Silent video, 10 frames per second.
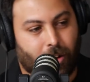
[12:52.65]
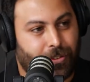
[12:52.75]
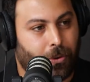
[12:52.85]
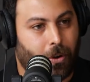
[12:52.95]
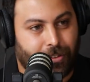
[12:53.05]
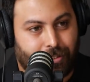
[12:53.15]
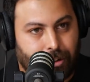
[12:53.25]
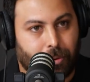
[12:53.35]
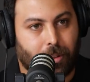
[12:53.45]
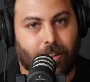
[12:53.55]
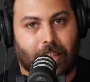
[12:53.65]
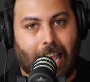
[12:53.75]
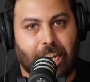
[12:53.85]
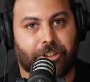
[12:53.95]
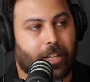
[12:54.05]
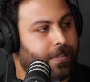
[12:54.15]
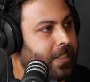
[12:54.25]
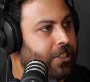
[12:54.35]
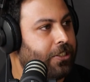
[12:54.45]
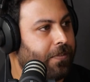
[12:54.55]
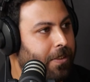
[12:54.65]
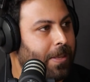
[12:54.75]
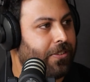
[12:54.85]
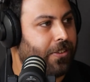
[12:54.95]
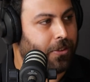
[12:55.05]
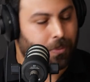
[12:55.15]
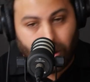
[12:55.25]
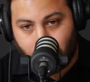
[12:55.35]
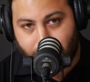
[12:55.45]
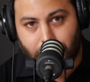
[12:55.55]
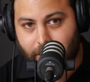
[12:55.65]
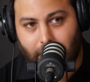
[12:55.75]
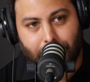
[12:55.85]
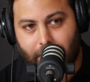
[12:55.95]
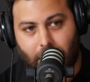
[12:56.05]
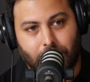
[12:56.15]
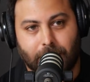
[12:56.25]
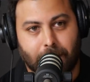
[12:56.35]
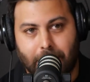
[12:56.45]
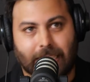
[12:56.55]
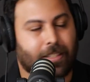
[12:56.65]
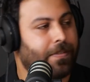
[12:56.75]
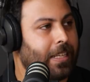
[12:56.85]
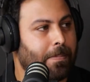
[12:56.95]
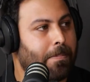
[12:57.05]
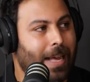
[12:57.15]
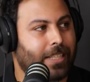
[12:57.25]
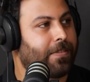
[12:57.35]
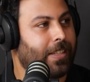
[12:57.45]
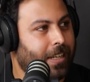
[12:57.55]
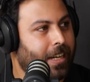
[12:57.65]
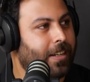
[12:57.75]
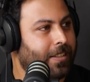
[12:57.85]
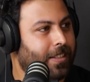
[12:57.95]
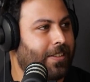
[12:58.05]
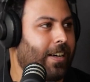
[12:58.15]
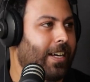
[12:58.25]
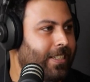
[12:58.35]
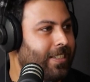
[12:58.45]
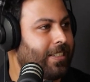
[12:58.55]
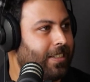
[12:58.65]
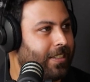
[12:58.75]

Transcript: also obviously do a lot of the HR function of the business as well, which was something that was massively, massively needed at the start. Yeah.